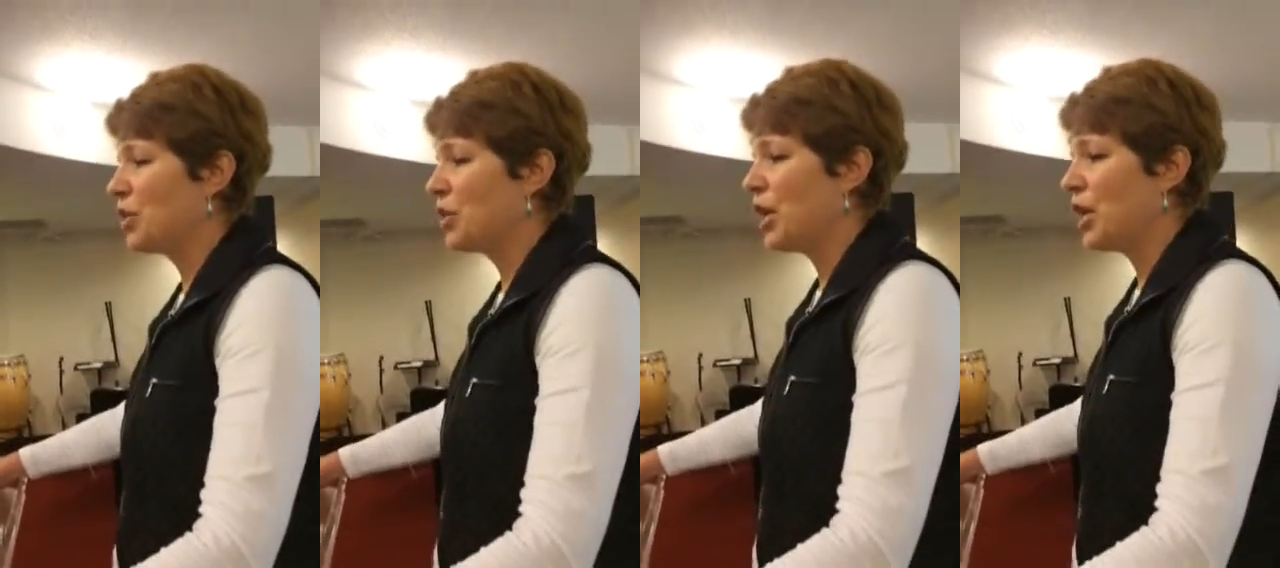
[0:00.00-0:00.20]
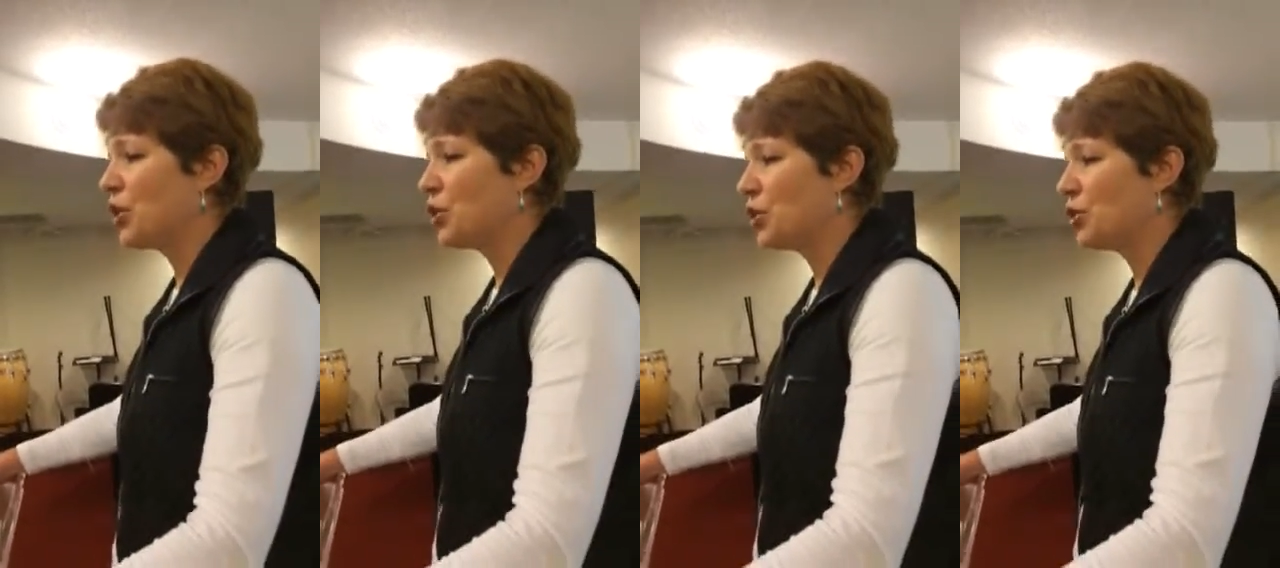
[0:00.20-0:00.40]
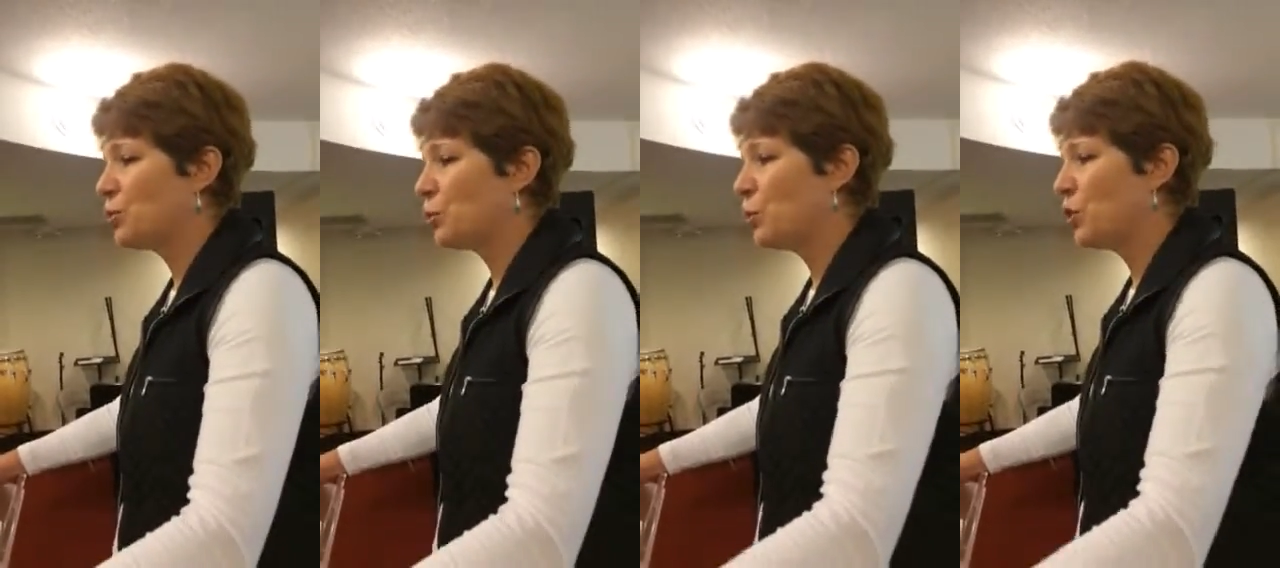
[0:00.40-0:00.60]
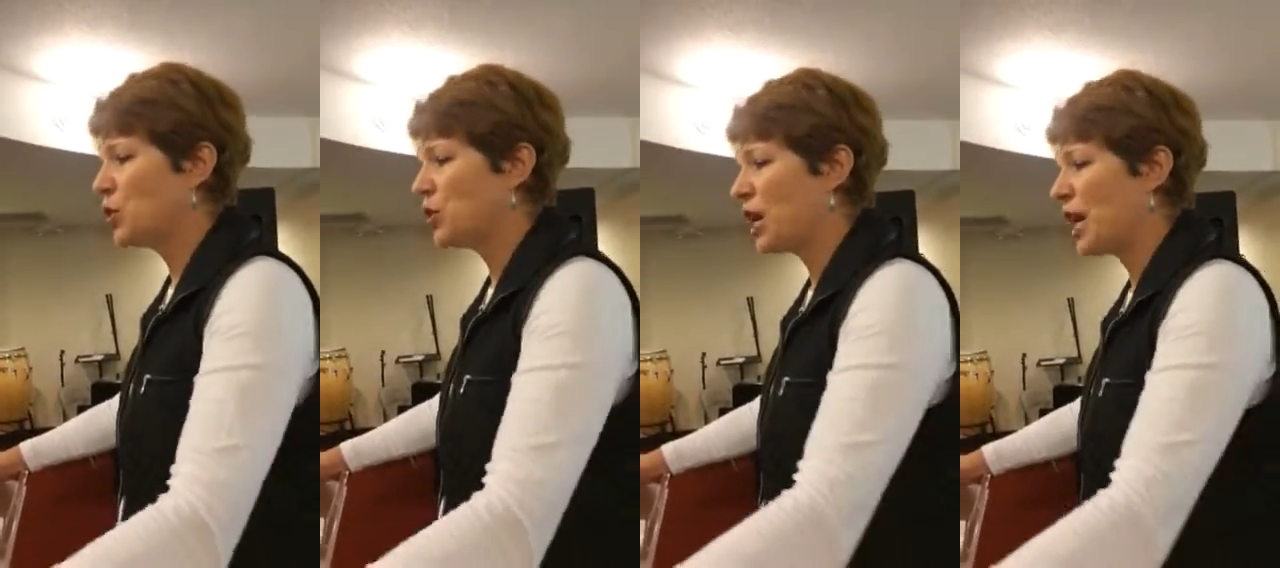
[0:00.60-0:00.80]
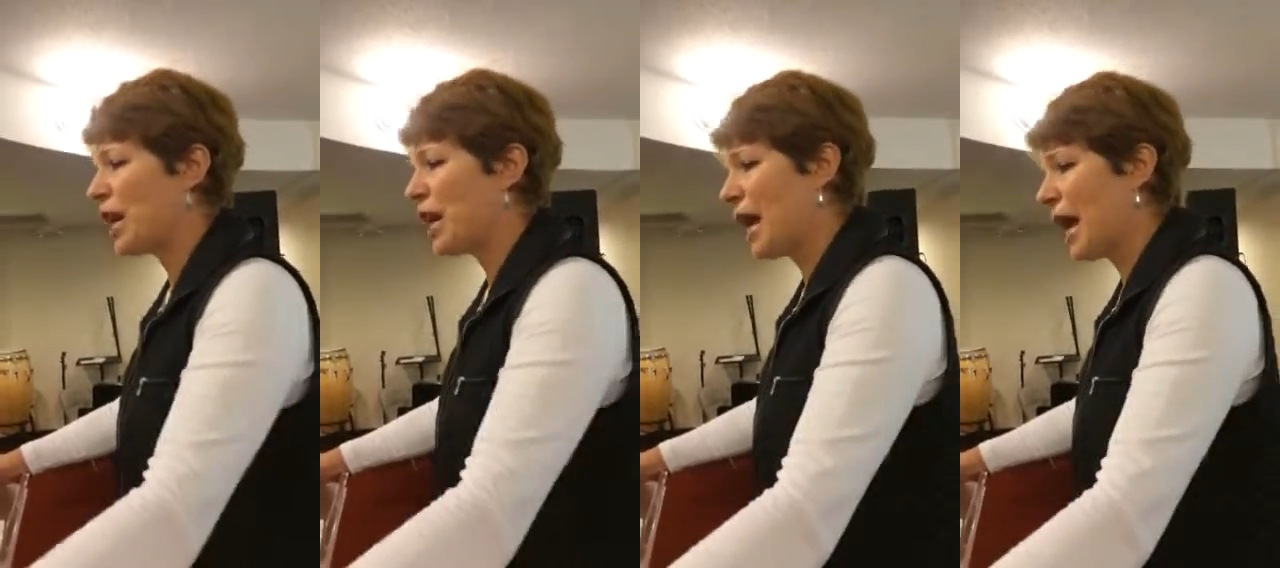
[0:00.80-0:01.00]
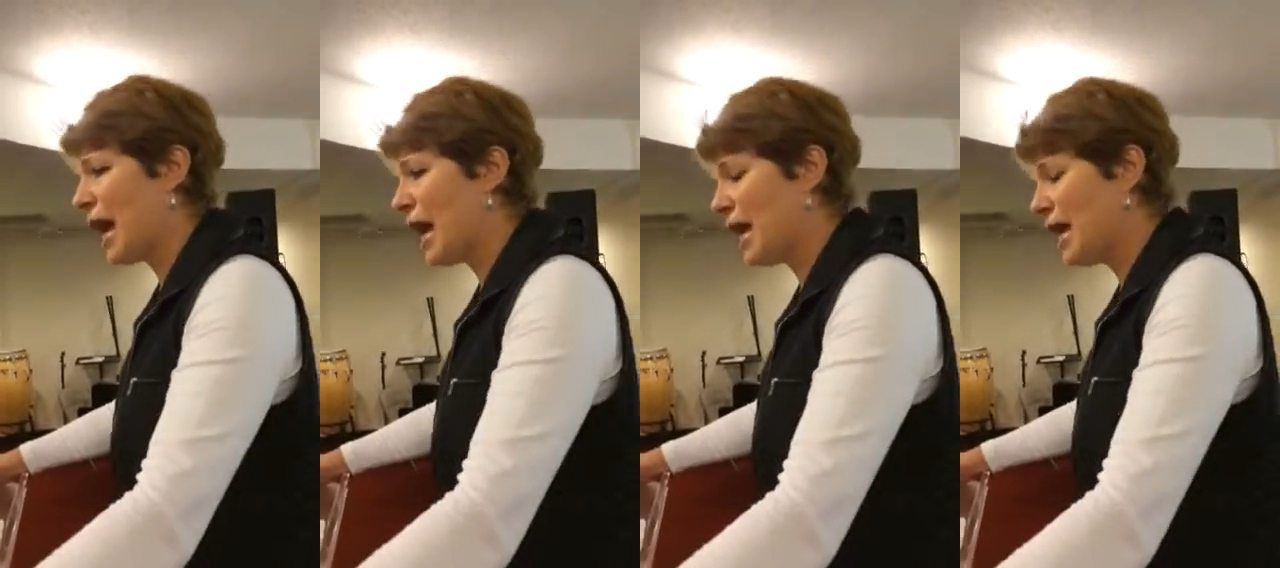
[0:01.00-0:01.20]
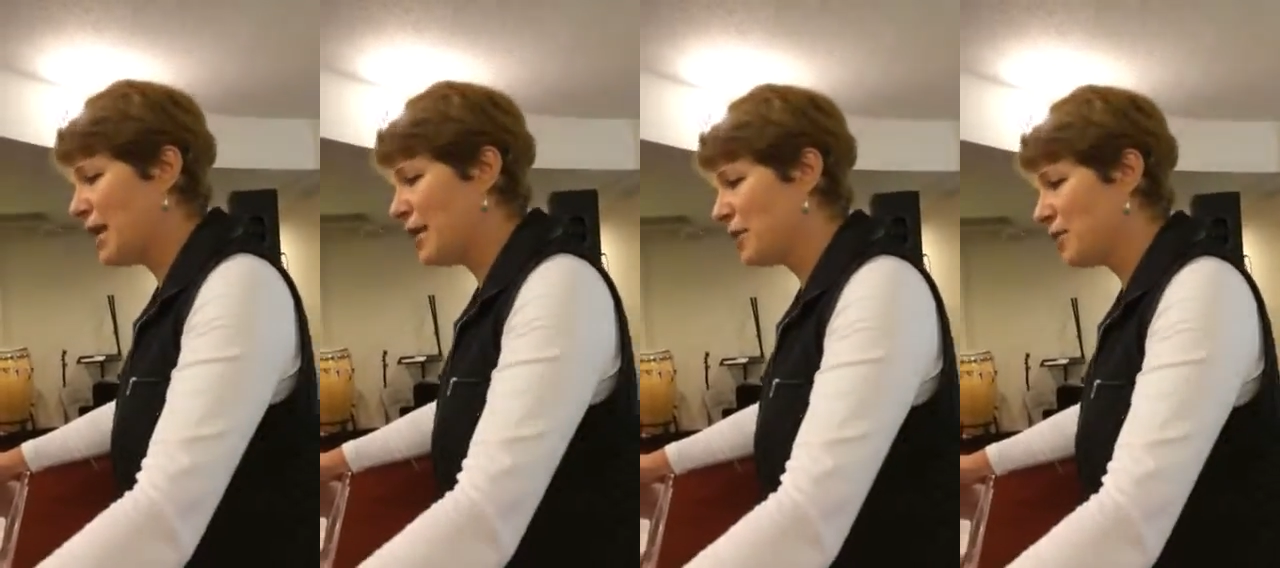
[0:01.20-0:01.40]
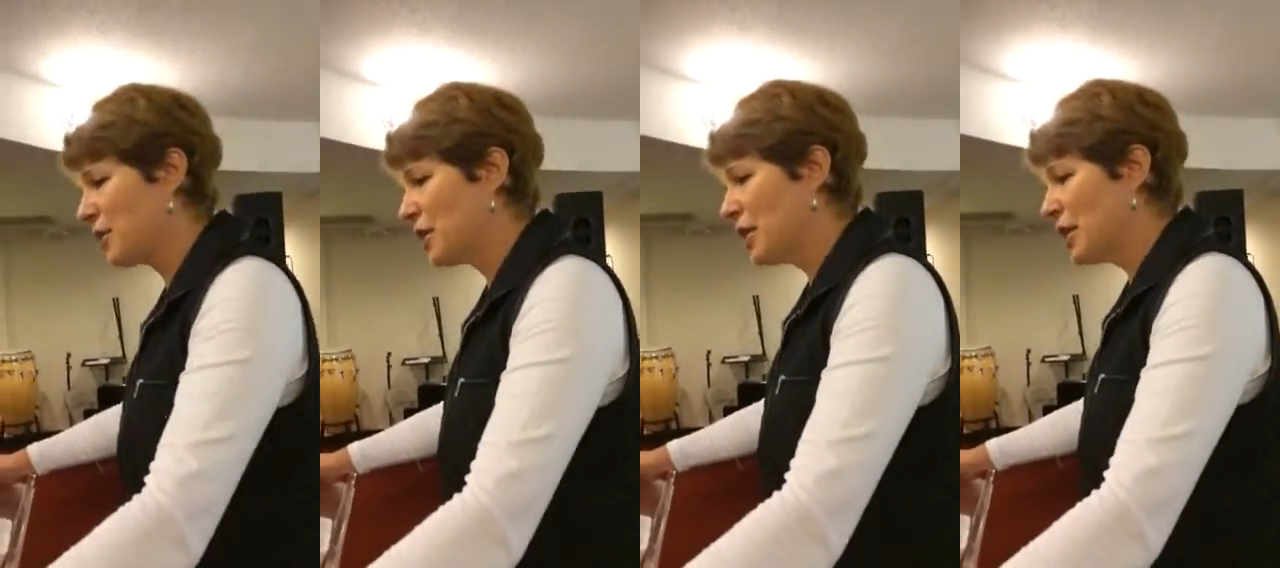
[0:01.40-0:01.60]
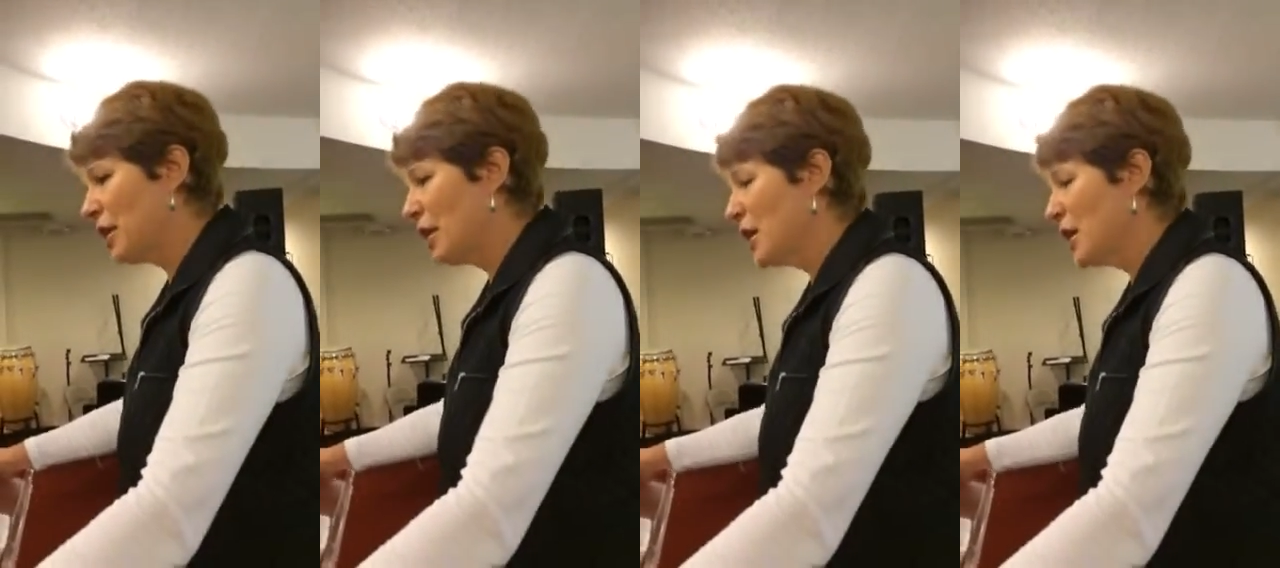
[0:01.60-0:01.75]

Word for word: nations which are hate,